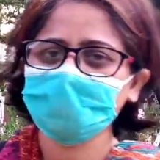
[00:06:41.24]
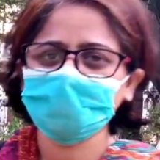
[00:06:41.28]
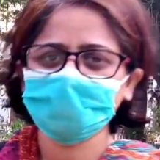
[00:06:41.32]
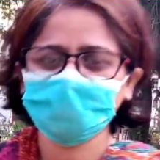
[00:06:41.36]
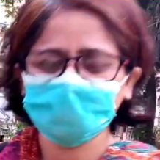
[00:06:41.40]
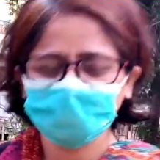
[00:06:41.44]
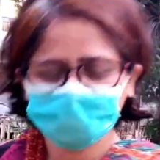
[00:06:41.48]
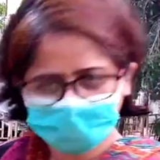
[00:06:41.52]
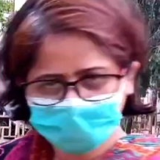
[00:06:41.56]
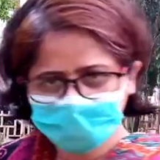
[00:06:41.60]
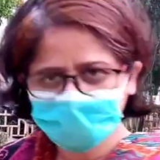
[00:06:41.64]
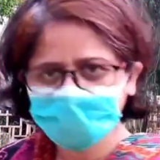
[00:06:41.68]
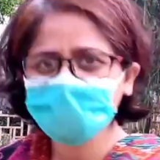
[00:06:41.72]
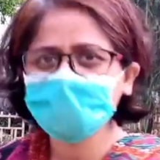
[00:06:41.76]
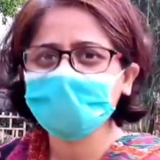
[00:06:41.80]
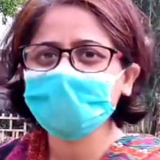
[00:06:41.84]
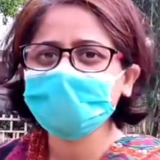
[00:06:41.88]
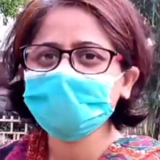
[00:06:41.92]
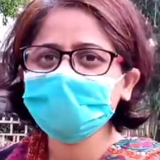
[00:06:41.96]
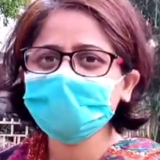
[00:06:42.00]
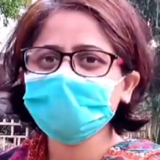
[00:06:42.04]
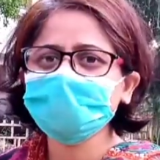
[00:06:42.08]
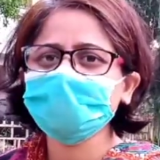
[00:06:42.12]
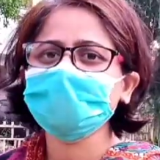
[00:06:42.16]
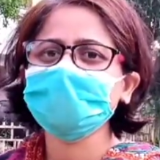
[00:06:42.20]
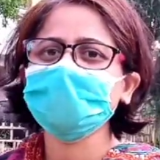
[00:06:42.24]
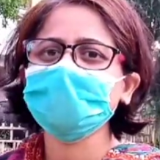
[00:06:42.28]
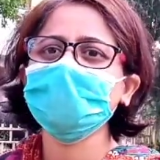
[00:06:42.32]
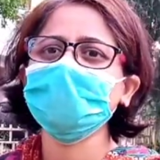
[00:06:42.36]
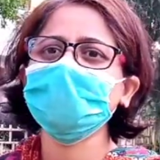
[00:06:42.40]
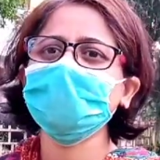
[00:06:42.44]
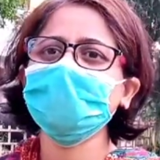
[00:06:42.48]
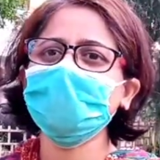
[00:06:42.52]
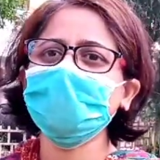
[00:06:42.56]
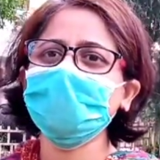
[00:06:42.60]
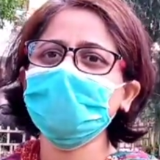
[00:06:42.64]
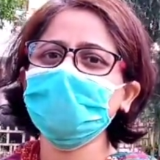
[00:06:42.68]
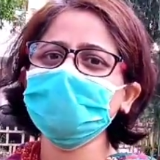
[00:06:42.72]
feeling.
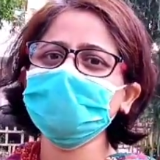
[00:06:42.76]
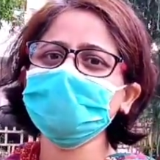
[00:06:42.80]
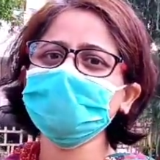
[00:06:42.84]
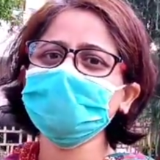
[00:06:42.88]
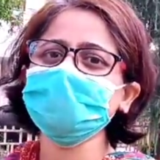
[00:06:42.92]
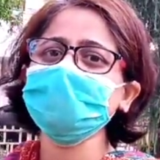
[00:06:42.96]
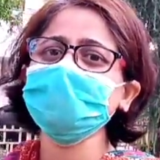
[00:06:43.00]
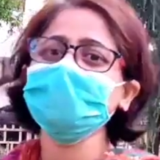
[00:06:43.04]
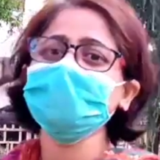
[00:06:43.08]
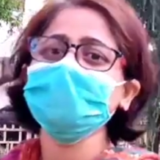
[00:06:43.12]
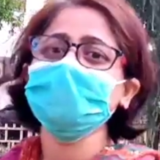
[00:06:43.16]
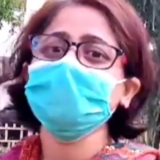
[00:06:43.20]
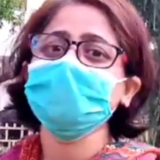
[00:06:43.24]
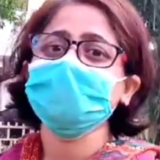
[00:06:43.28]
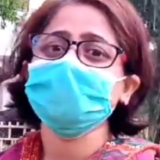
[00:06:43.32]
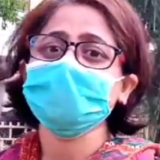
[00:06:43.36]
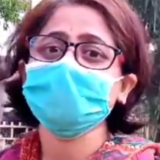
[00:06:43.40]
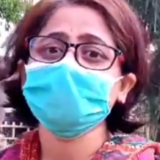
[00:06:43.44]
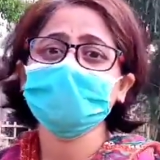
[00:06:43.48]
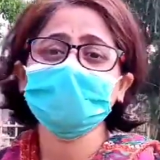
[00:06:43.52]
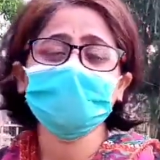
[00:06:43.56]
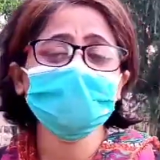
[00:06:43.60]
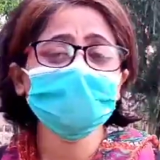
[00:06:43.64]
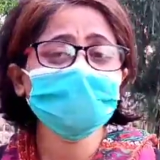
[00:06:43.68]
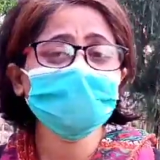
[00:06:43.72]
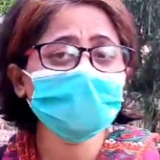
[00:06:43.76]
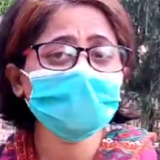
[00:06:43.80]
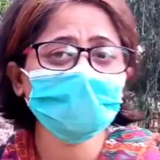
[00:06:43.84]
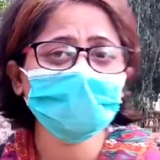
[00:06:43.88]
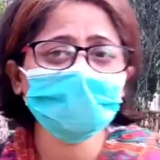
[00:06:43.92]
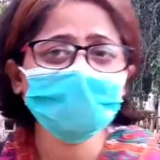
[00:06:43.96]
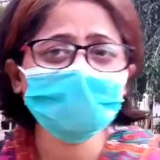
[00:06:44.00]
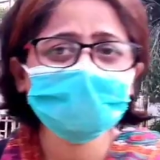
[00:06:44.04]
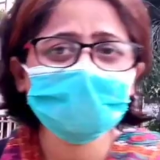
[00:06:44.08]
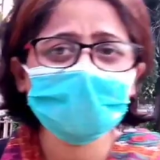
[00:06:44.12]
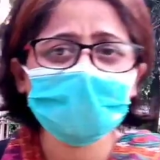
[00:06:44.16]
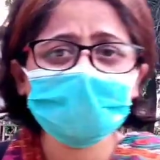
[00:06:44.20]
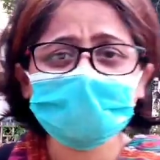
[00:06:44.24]
And you never
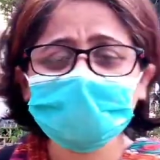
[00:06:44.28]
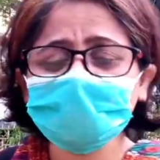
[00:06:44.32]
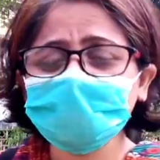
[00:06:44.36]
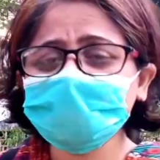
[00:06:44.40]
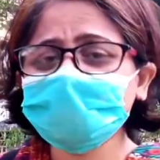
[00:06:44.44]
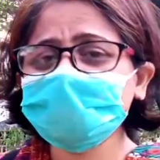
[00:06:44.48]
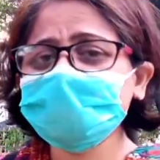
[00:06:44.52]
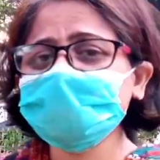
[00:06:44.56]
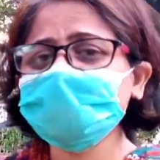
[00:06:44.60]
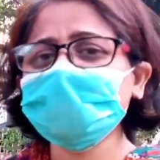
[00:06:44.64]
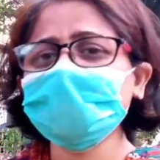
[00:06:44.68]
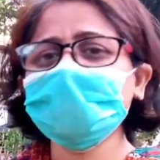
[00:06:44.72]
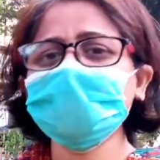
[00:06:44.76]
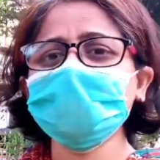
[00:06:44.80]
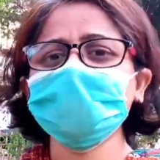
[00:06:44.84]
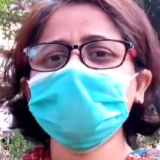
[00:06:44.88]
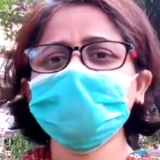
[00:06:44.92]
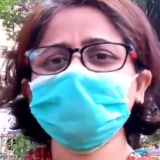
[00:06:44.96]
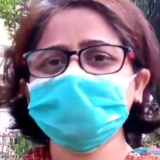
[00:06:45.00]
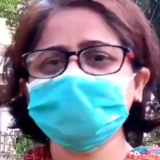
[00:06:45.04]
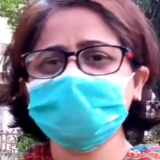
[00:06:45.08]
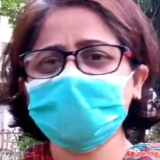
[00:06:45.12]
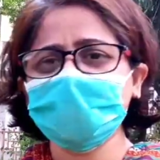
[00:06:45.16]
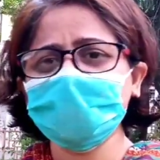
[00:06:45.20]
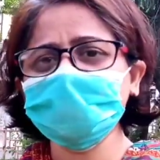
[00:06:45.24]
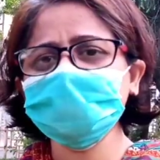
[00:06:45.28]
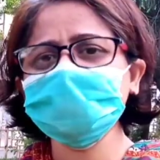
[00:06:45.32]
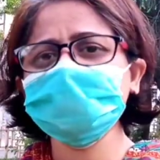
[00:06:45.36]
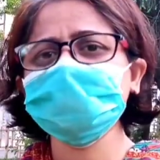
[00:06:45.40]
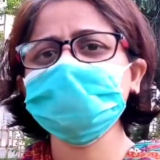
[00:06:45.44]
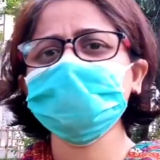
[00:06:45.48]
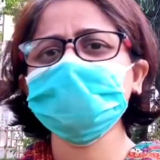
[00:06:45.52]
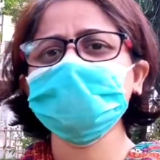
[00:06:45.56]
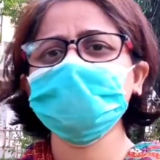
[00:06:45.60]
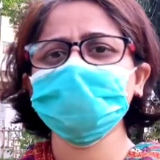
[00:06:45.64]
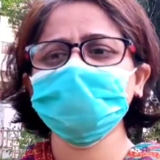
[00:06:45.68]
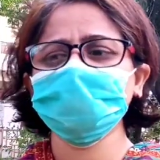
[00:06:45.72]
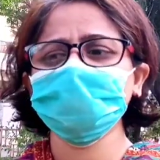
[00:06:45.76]
know that if you are trying to
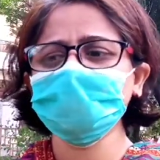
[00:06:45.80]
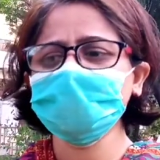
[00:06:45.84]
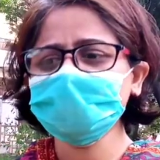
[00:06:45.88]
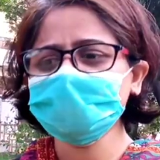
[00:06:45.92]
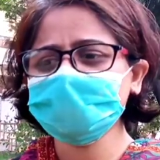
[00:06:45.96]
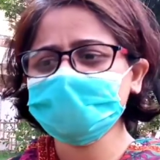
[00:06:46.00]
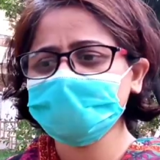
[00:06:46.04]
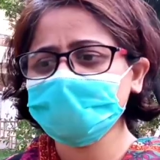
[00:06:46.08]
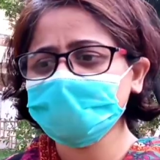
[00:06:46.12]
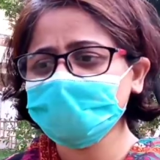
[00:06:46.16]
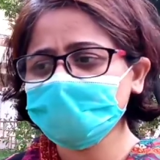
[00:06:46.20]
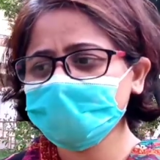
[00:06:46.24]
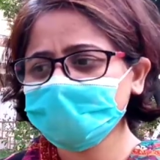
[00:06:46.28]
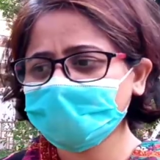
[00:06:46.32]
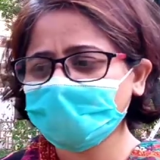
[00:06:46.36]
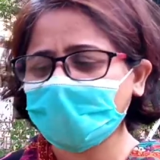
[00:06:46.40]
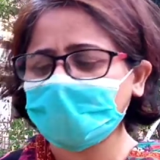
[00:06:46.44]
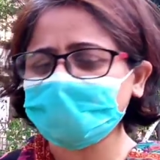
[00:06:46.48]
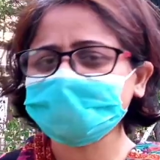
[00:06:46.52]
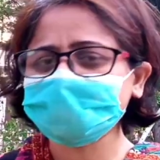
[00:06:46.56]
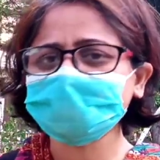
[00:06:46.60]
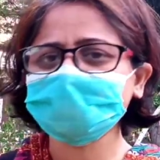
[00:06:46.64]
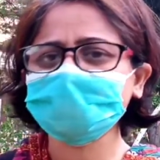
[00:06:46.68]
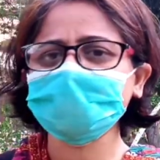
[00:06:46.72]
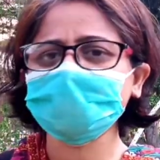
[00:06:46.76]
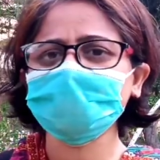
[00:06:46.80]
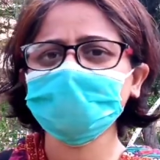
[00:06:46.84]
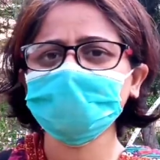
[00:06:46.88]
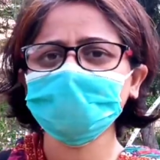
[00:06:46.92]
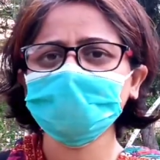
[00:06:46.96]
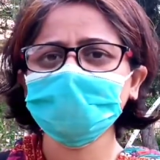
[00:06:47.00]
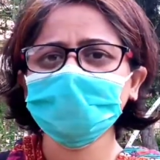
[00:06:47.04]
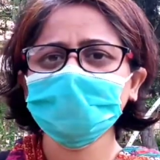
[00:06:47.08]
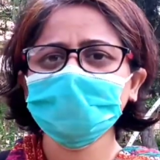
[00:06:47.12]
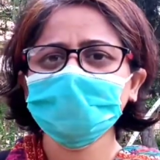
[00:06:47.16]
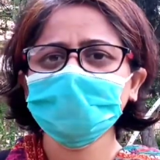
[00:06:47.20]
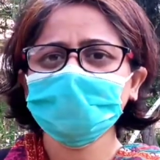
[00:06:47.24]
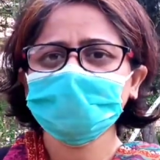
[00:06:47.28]
emit positive
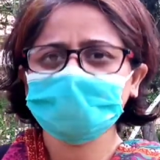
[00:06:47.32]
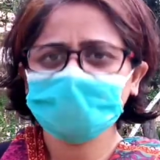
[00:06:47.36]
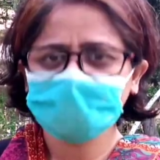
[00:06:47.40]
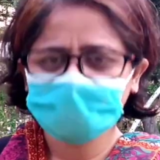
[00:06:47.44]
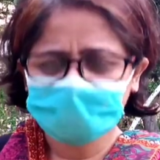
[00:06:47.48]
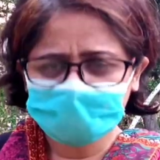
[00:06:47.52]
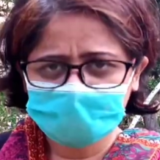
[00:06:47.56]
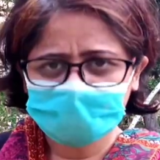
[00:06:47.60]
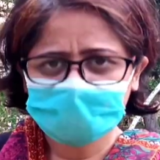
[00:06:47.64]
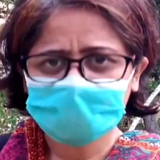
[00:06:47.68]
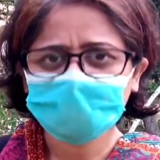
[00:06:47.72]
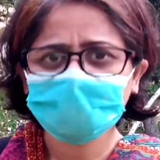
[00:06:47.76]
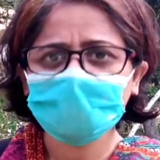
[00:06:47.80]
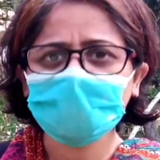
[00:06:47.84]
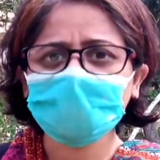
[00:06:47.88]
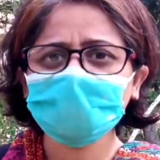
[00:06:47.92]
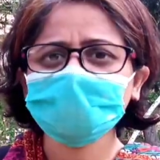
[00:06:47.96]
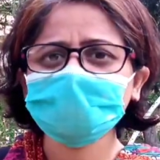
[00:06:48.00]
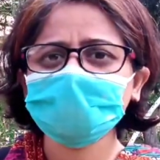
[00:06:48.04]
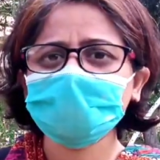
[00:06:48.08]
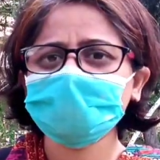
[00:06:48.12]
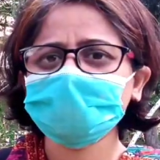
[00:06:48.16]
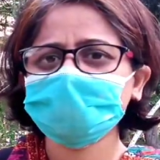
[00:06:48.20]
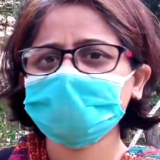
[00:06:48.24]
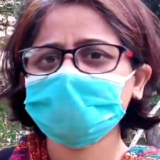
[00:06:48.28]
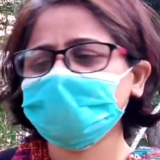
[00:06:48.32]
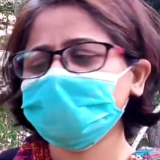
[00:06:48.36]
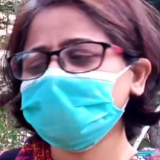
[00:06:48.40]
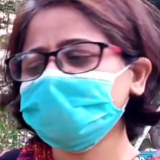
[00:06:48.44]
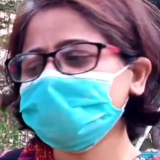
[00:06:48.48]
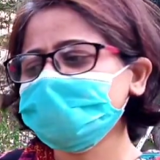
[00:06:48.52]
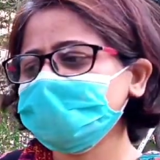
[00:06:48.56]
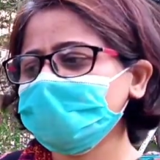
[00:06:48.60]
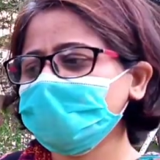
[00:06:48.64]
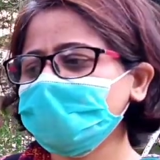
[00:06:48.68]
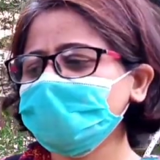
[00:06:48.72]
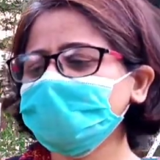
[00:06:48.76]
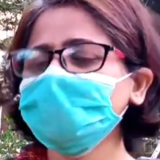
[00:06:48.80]
thinking about that
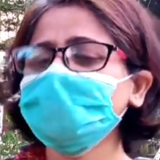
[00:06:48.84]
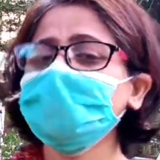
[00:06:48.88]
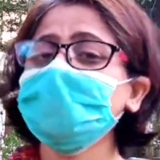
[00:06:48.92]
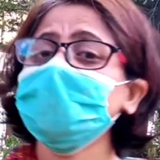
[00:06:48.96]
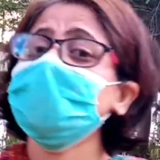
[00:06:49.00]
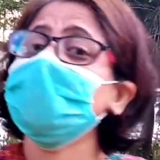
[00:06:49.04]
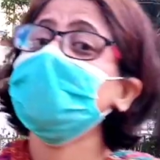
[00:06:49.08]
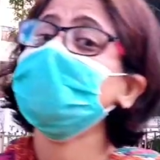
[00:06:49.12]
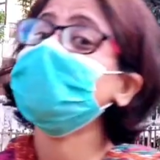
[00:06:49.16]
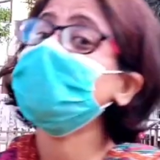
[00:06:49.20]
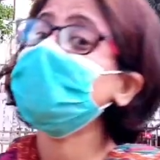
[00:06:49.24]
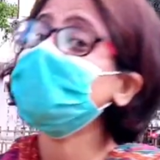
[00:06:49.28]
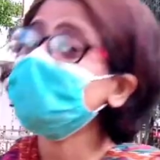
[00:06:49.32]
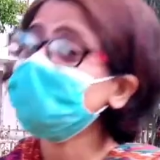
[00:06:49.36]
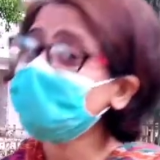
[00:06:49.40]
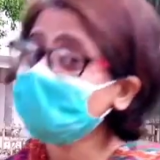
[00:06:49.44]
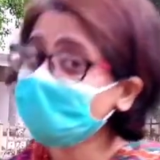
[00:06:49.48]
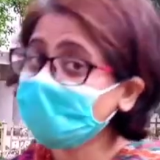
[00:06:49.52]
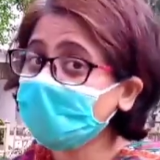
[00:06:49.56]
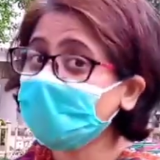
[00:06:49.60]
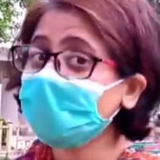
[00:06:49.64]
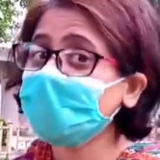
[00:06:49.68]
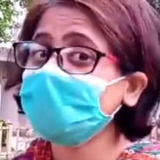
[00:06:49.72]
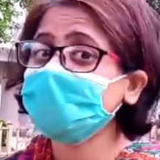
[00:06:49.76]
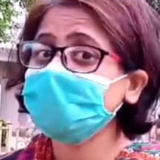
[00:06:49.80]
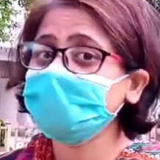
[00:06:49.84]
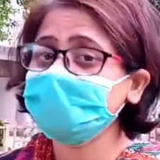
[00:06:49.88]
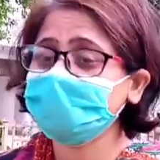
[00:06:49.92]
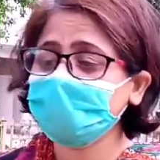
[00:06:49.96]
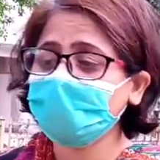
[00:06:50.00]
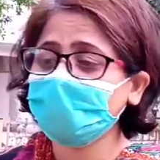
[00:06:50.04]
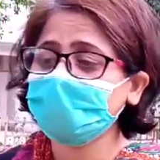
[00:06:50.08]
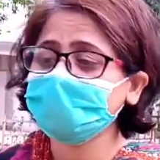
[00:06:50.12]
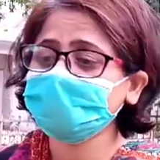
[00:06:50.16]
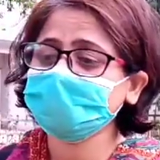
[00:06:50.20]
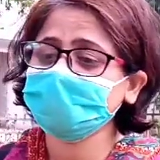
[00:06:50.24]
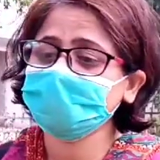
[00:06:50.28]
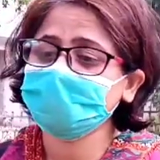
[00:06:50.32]
person, it is fairly
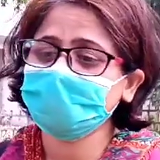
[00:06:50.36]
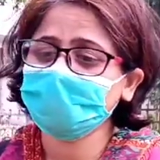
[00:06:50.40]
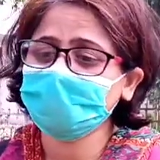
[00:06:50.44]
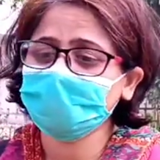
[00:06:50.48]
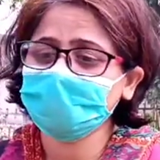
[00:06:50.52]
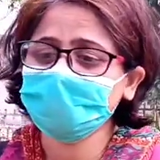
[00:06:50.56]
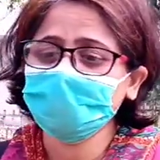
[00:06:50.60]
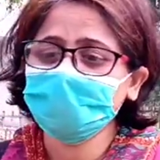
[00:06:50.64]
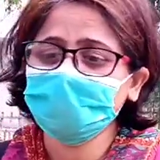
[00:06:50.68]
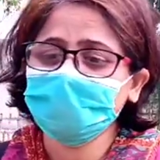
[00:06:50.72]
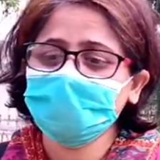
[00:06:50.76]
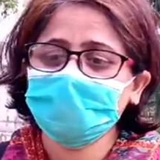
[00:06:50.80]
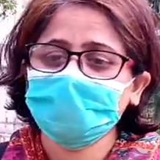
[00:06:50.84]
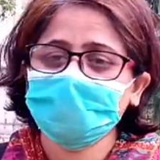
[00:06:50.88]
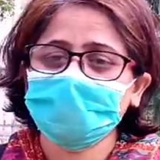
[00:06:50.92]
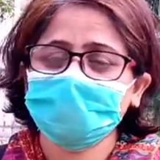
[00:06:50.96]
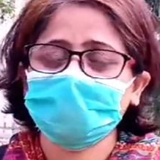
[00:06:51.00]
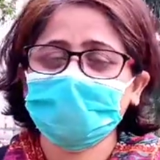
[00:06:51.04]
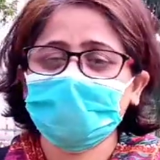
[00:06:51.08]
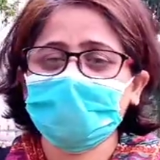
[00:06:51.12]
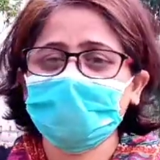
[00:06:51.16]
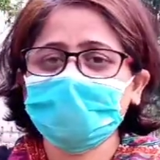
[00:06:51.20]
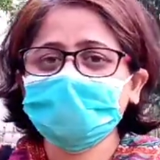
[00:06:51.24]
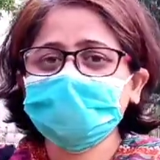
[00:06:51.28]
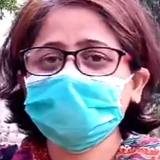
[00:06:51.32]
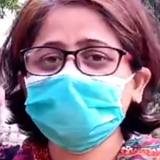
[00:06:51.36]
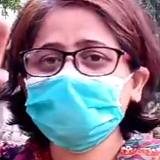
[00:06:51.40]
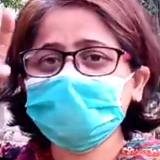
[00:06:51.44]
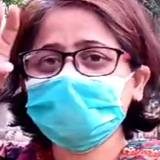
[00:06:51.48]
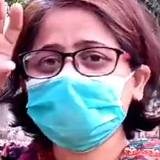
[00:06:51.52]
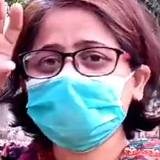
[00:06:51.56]
possible that